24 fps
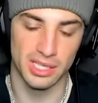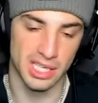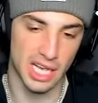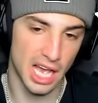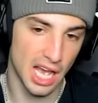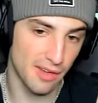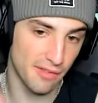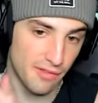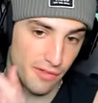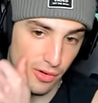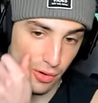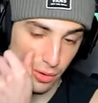I
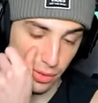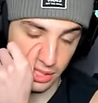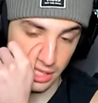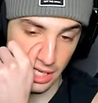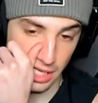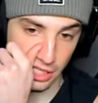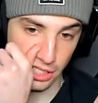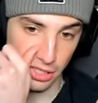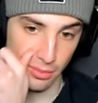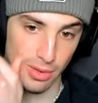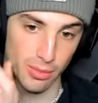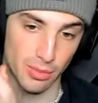have Focus
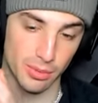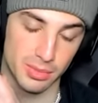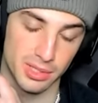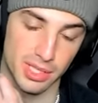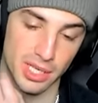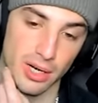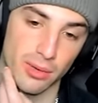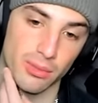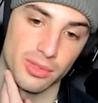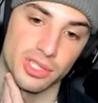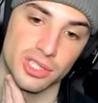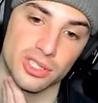Sash on my
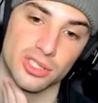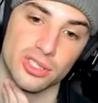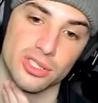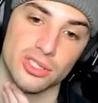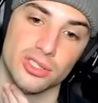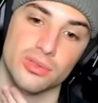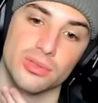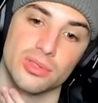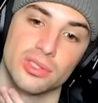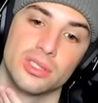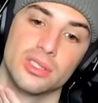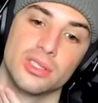Whimsicott, which is good
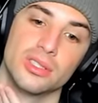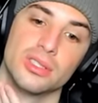news.